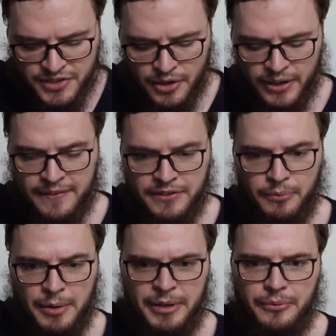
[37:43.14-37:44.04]
if the
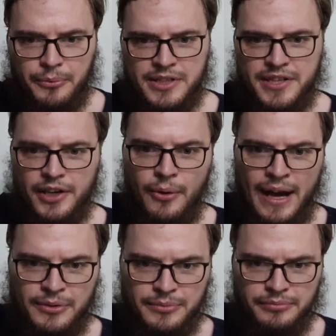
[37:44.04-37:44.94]
woman were to go
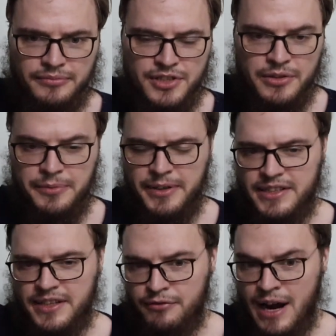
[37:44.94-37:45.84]
out, she would
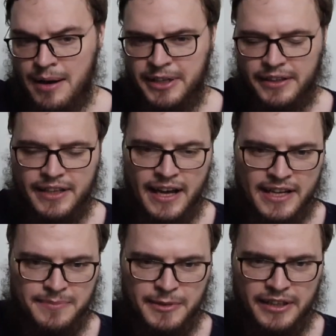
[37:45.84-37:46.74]
be robbing the
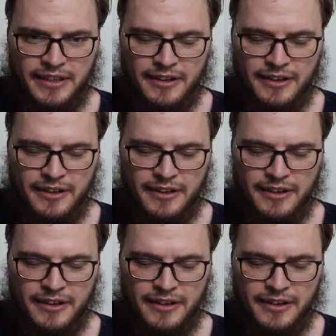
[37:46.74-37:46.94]
husband,